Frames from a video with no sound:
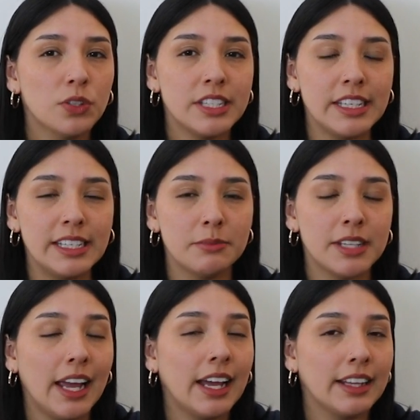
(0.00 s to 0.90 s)
teams
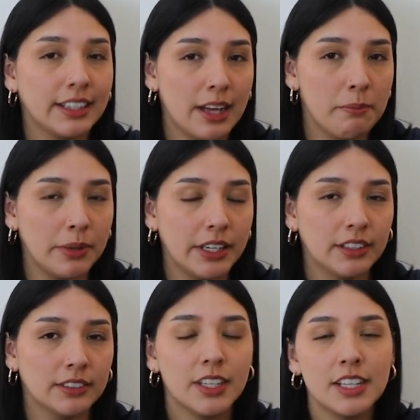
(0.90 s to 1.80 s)
and the company.
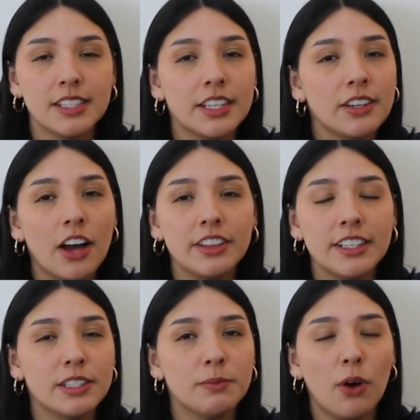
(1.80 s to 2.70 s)
Consider how
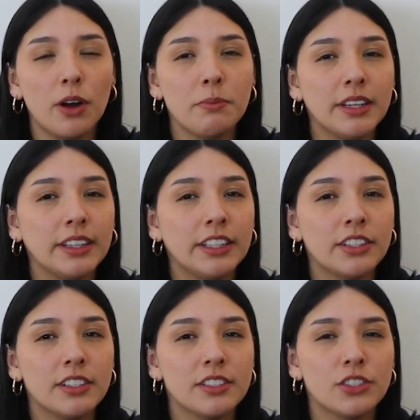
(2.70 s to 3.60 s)
these department
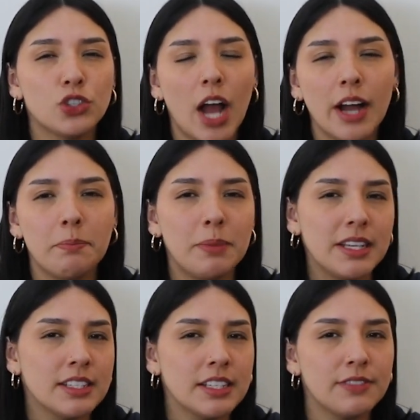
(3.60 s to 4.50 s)
leaders track
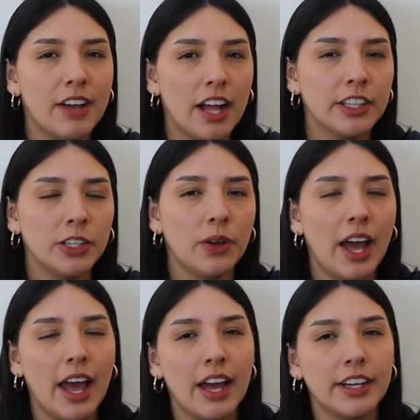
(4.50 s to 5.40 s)
business value
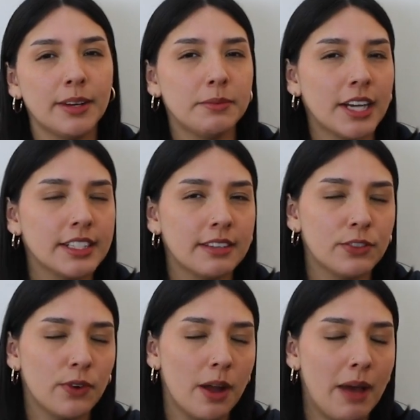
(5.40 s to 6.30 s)
and objectives
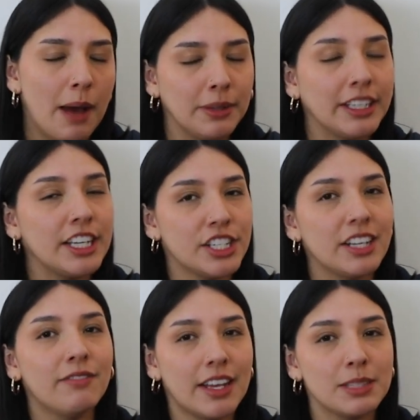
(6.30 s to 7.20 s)
from application
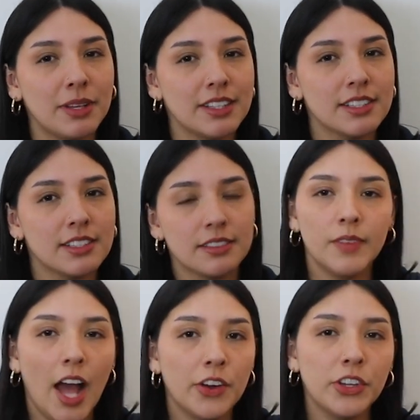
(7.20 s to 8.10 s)
investments.
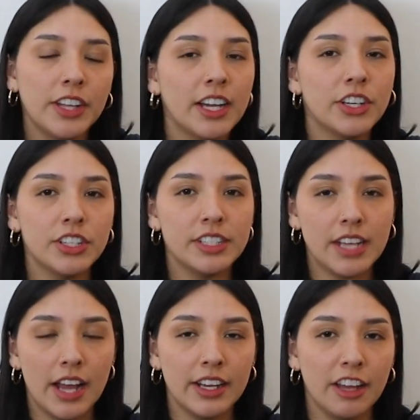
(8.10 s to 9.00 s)
How do they
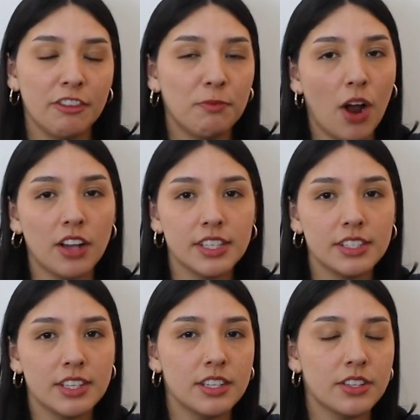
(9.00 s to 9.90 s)
understand if
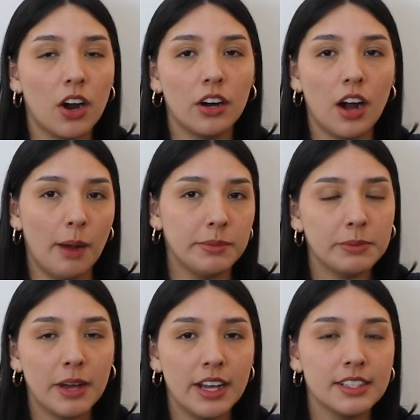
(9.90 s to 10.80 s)
processes are
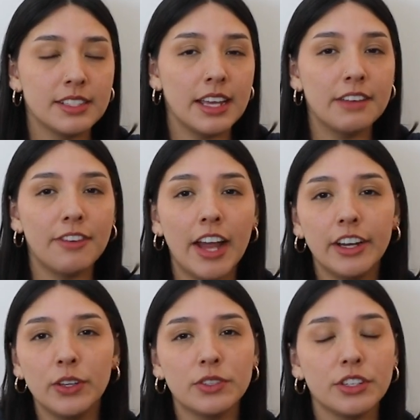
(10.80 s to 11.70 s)
optimized, if end
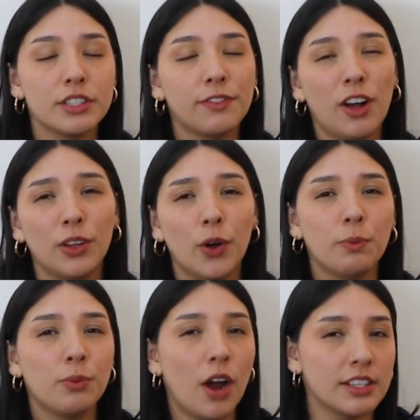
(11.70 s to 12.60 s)
users follow
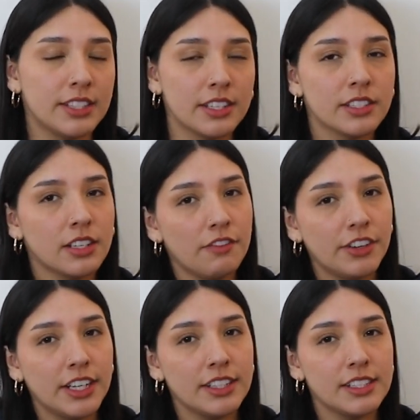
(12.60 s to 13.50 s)
process
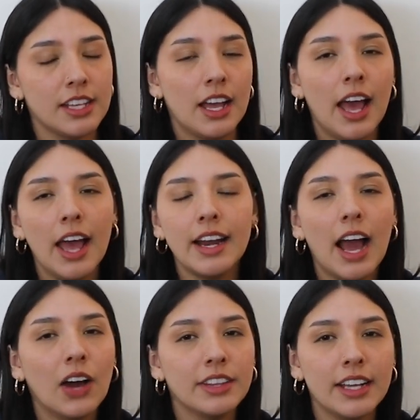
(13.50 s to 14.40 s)
governance, and
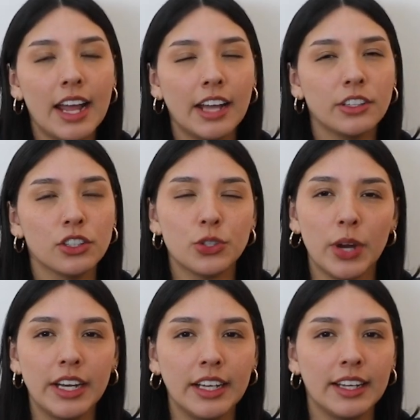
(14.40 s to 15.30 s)
how they handle
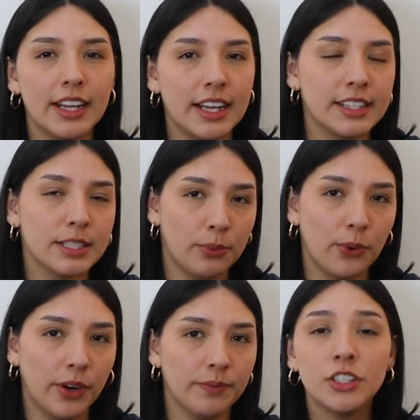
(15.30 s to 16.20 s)
training and
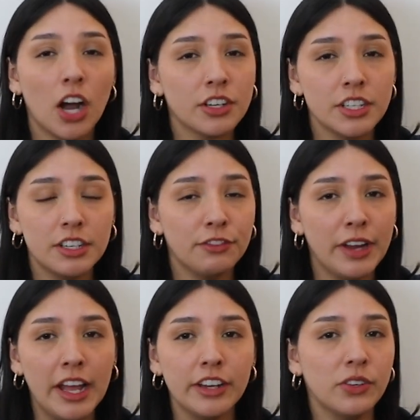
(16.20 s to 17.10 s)
support? Talk to different
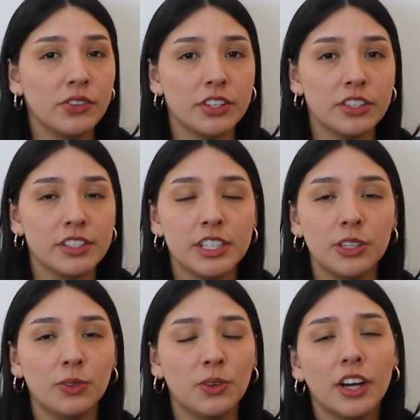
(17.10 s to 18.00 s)
end users
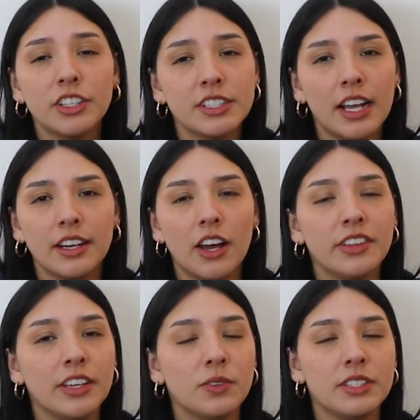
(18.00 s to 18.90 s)
to understand how they
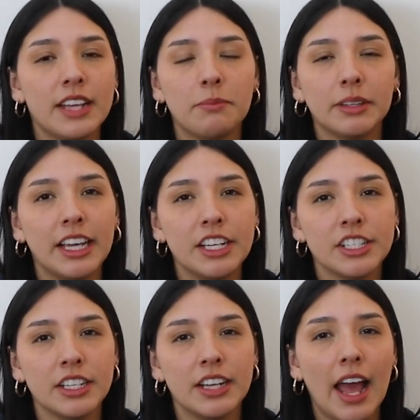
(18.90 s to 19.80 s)
use the
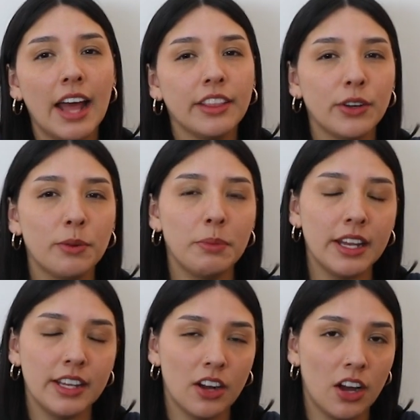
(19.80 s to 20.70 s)
application and their
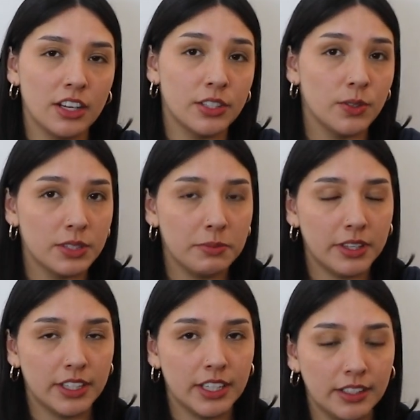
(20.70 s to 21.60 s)
opinion on its
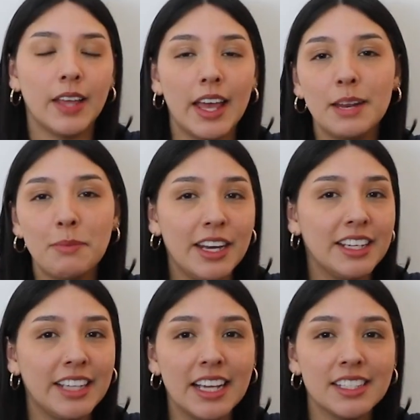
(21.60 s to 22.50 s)
usability. In
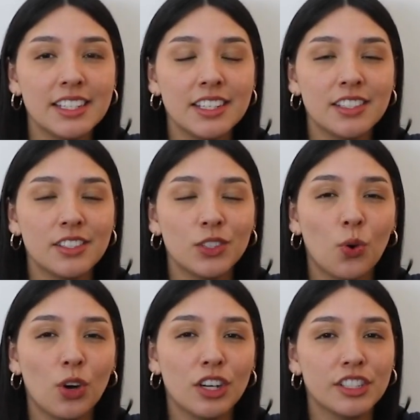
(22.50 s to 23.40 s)
many cases,
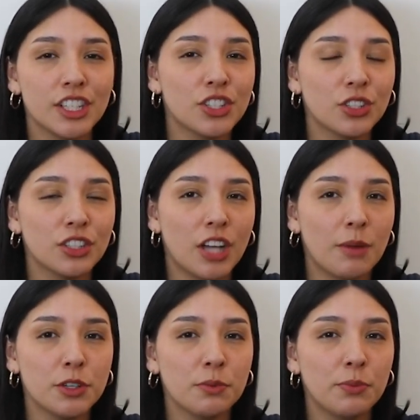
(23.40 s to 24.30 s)
your digital
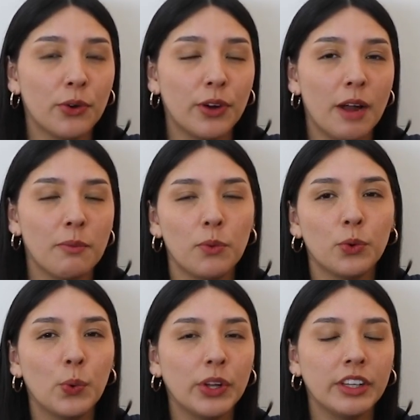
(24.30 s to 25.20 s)
adoption program
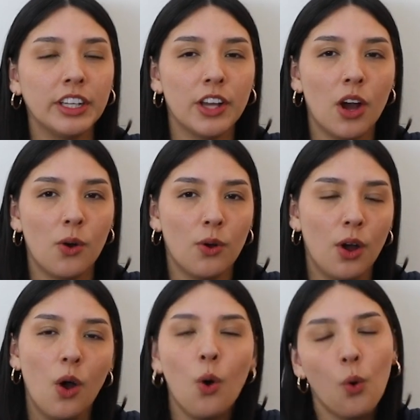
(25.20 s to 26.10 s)
will quickly know